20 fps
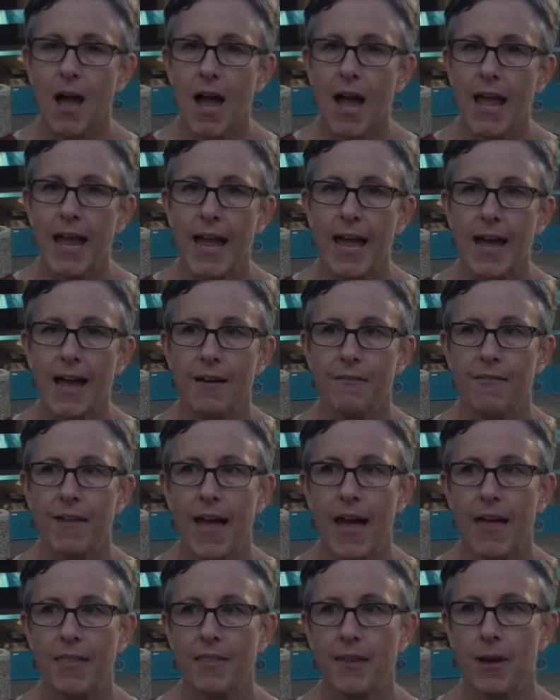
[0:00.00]
I have
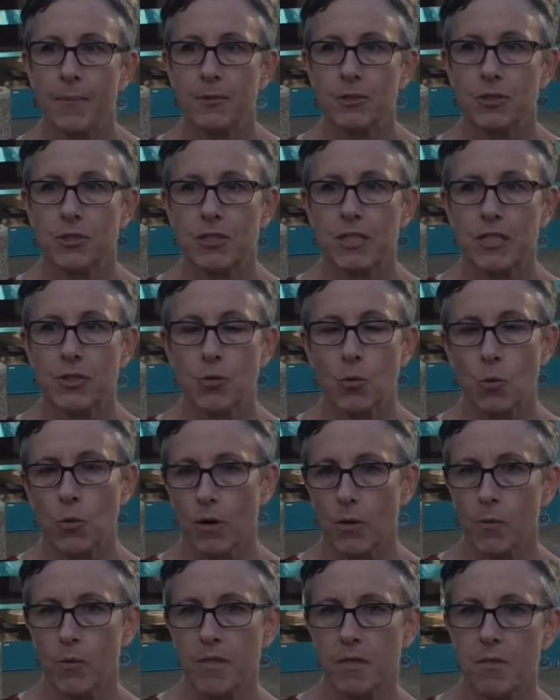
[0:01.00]
had the opportunity to
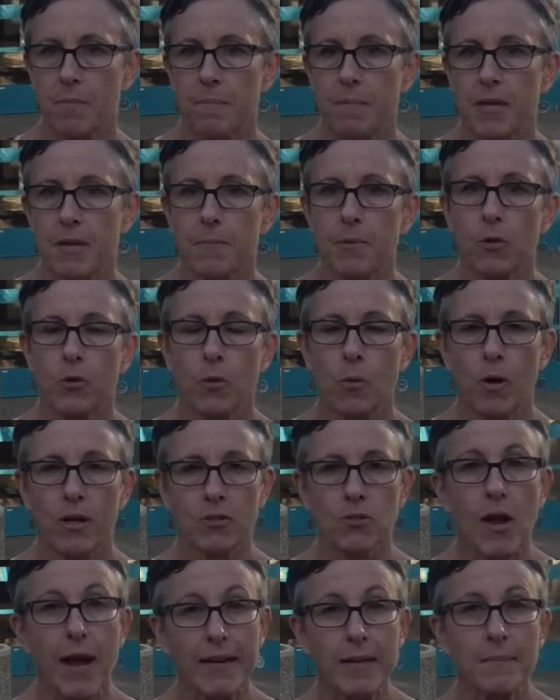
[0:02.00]
work with people who
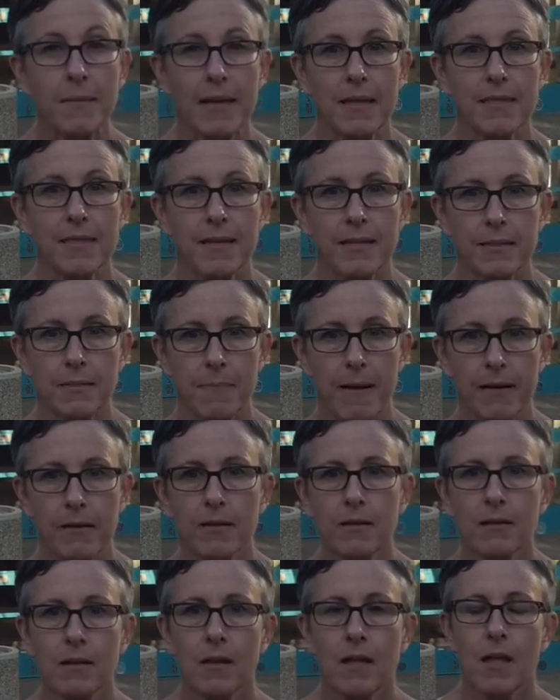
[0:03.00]
are trying to make things
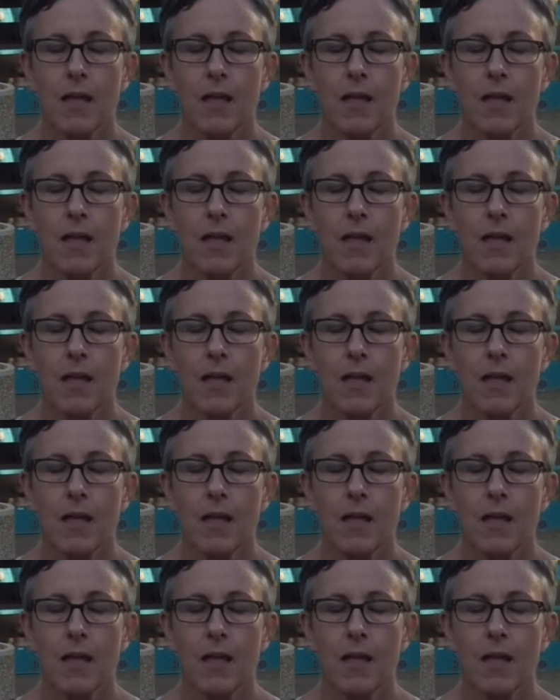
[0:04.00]
better.